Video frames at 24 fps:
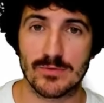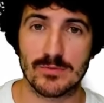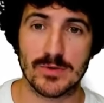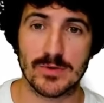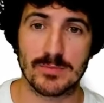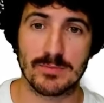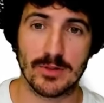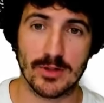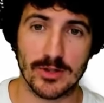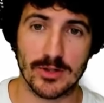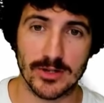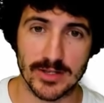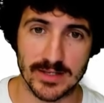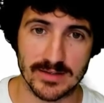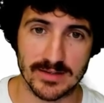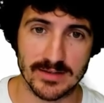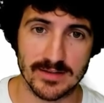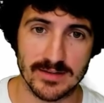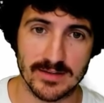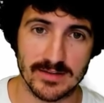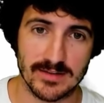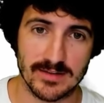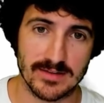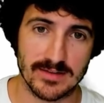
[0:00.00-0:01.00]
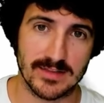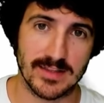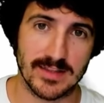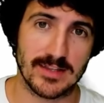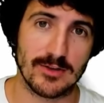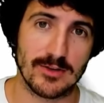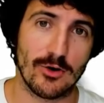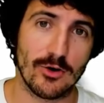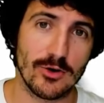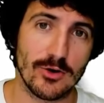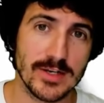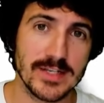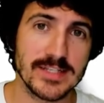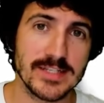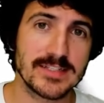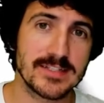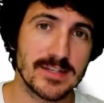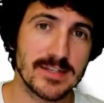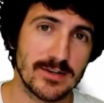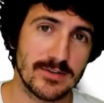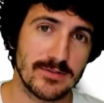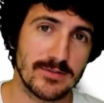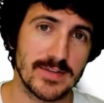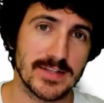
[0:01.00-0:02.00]
that we were plotting, that only
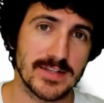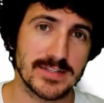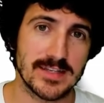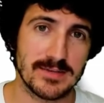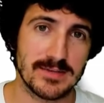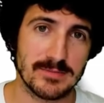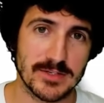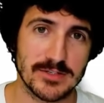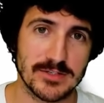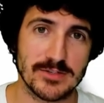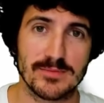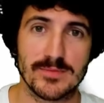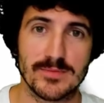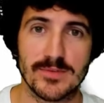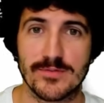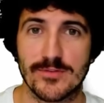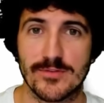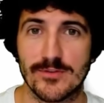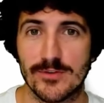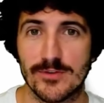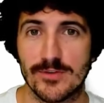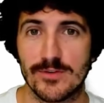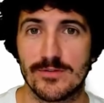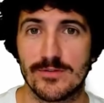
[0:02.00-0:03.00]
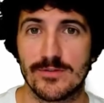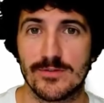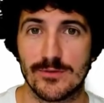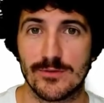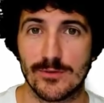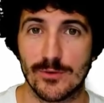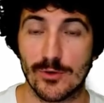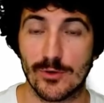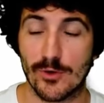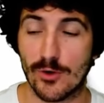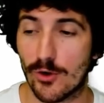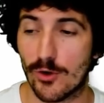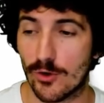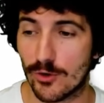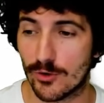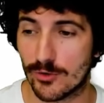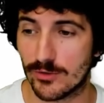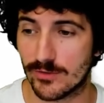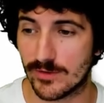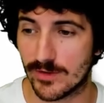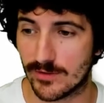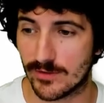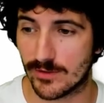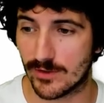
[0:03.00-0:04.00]
served, as I mentioned before, to
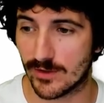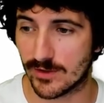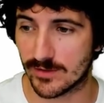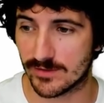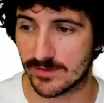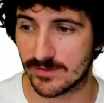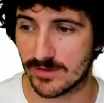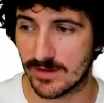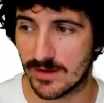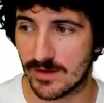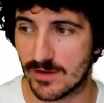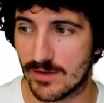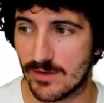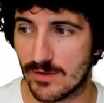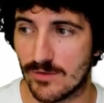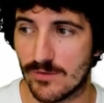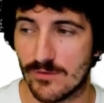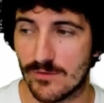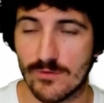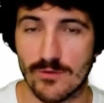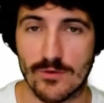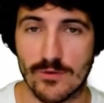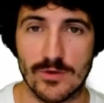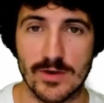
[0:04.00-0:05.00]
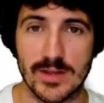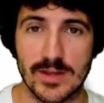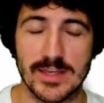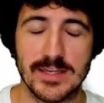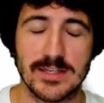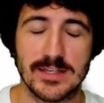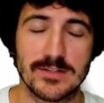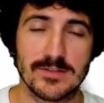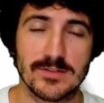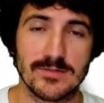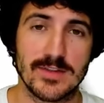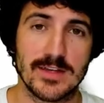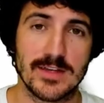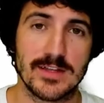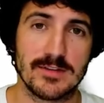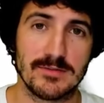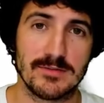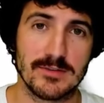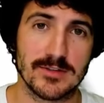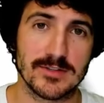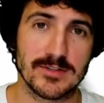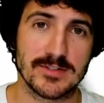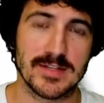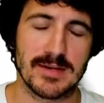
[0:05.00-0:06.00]
color the dots for each of the
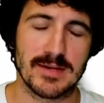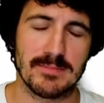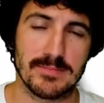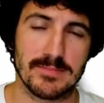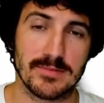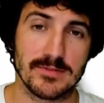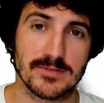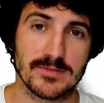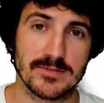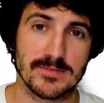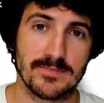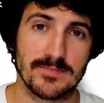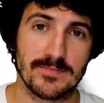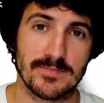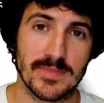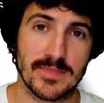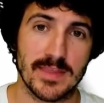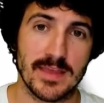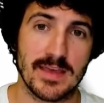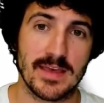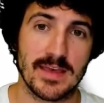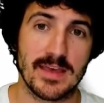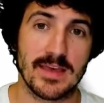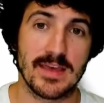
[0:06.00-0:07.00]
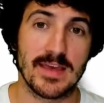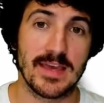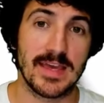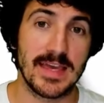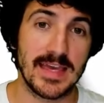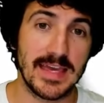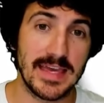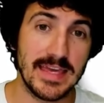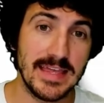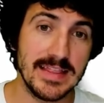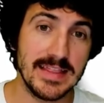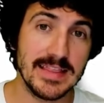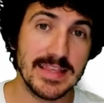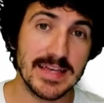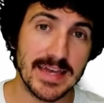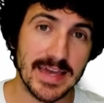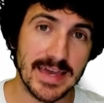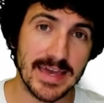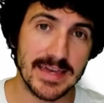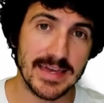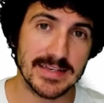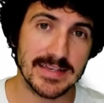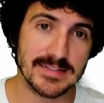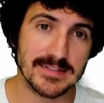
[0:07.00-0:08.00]
individual samples. In the
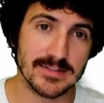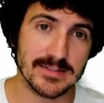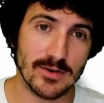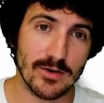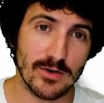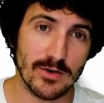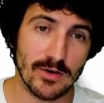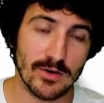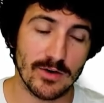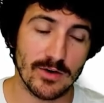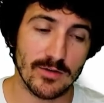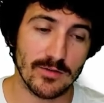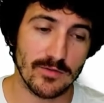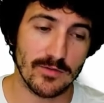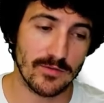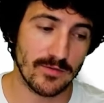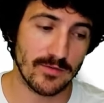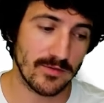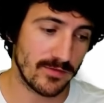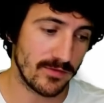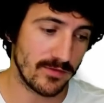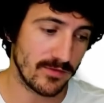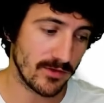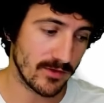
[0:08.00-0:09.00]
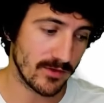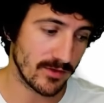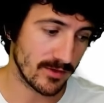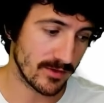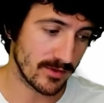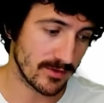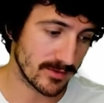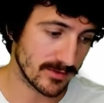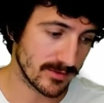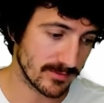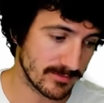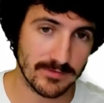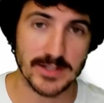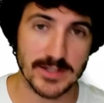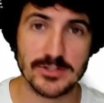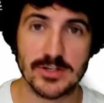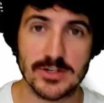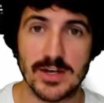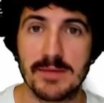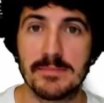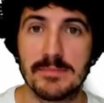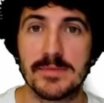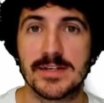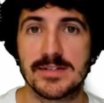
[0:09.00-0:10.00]
case of the
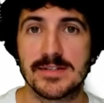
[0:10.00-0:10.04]
Fashion